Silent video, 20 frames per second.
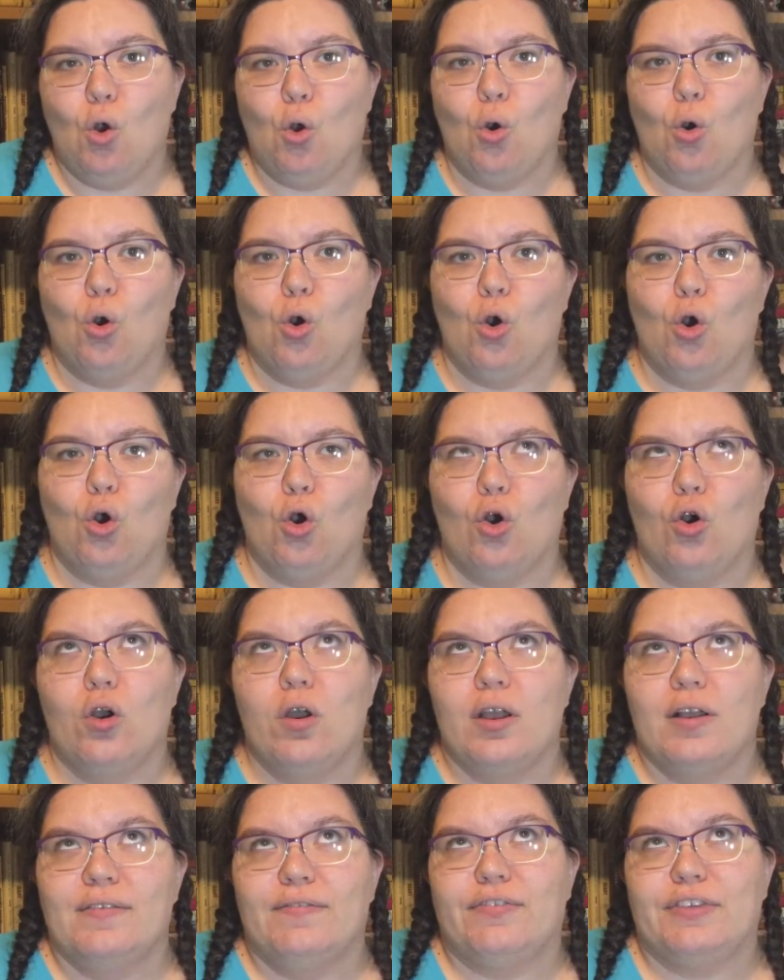
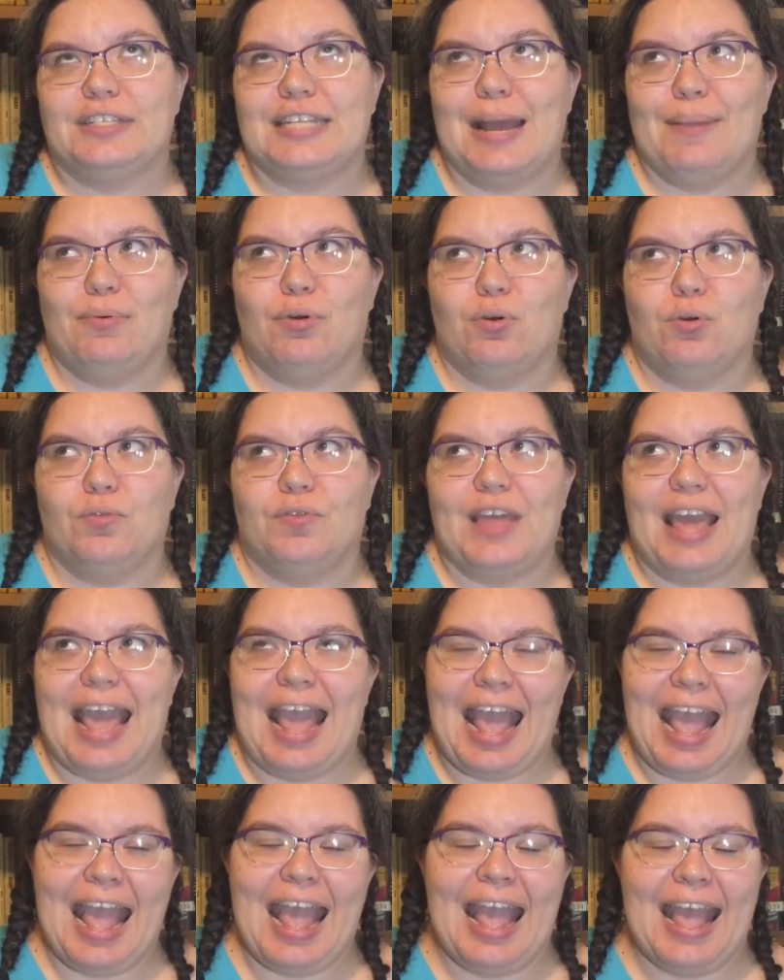Or, for example, the
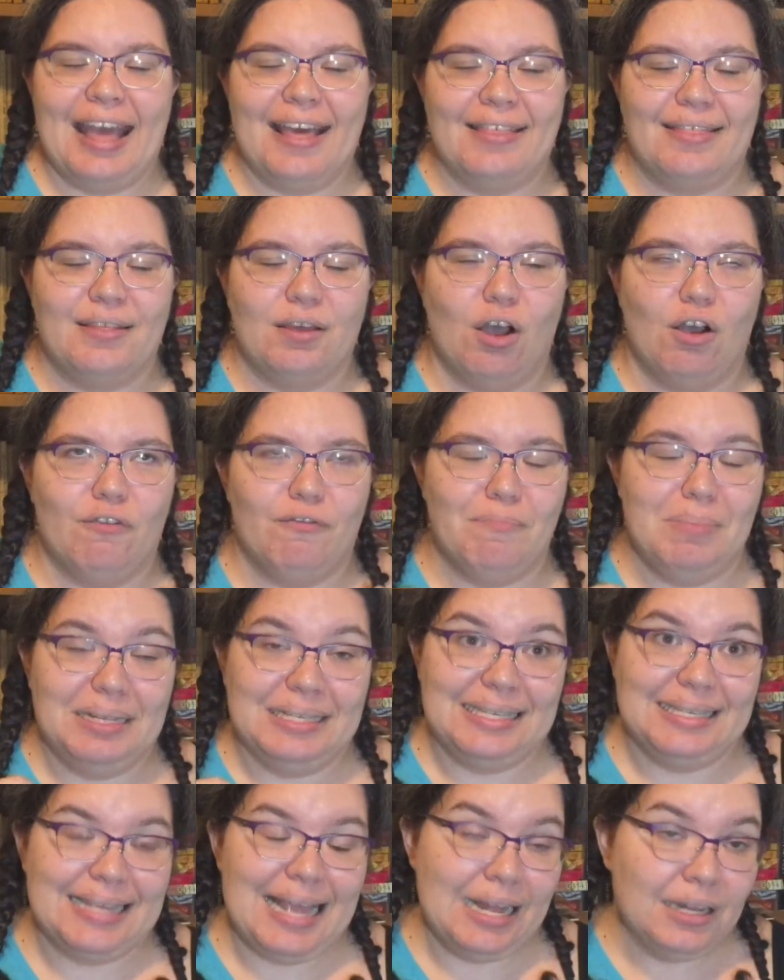hair of
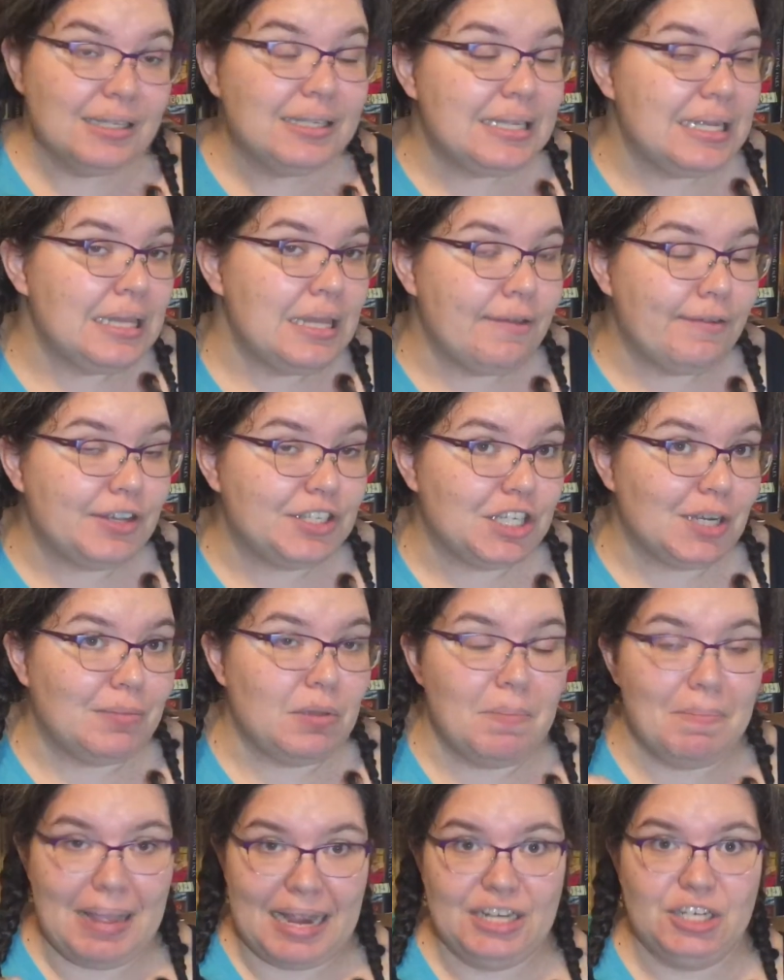Mrs. Elton, the first time
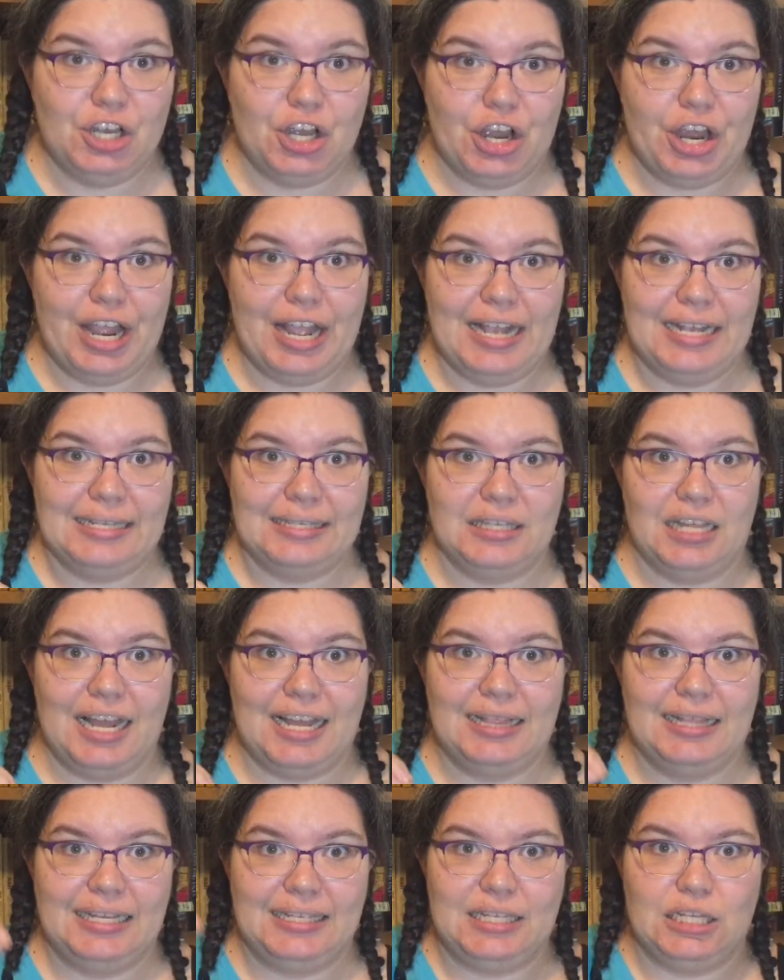you meet her, is
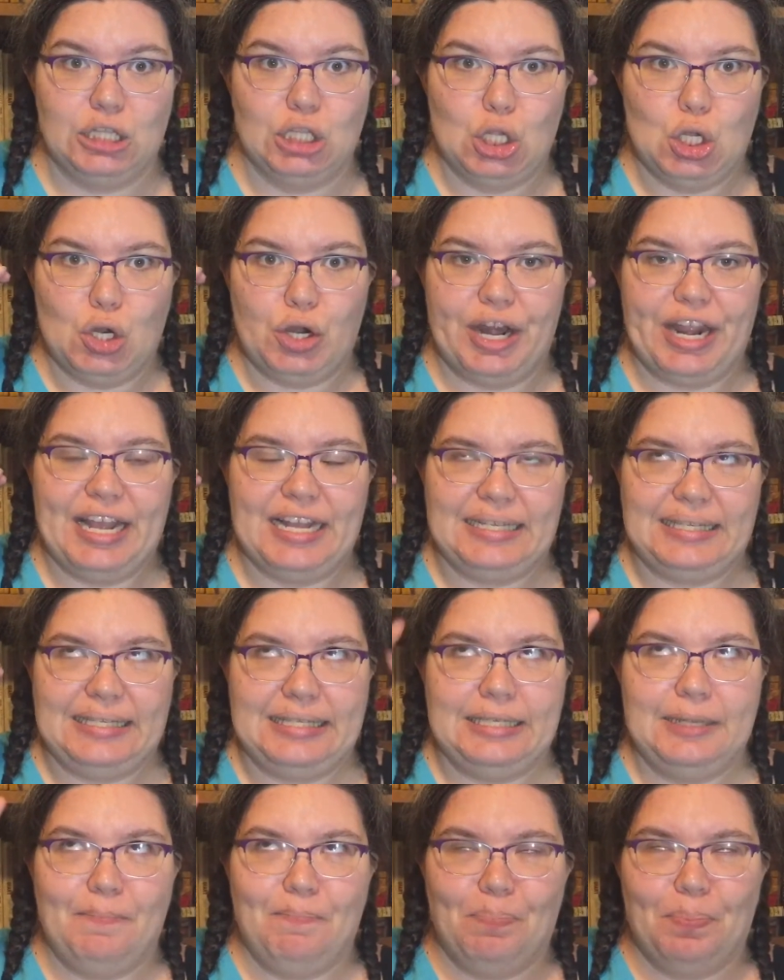like this
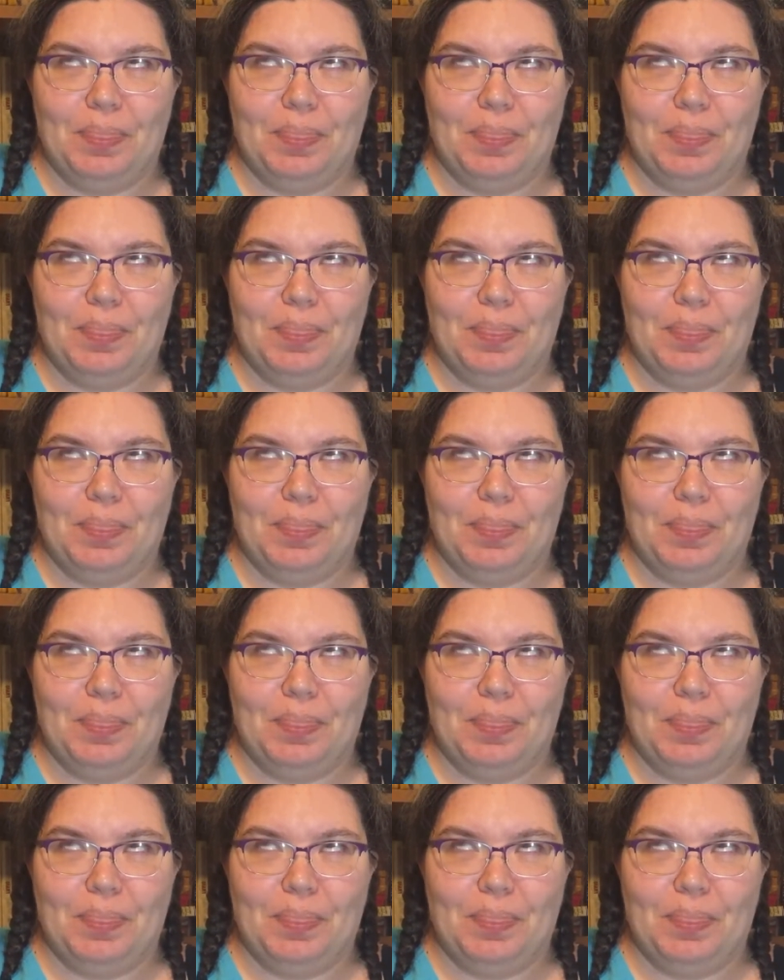glorious,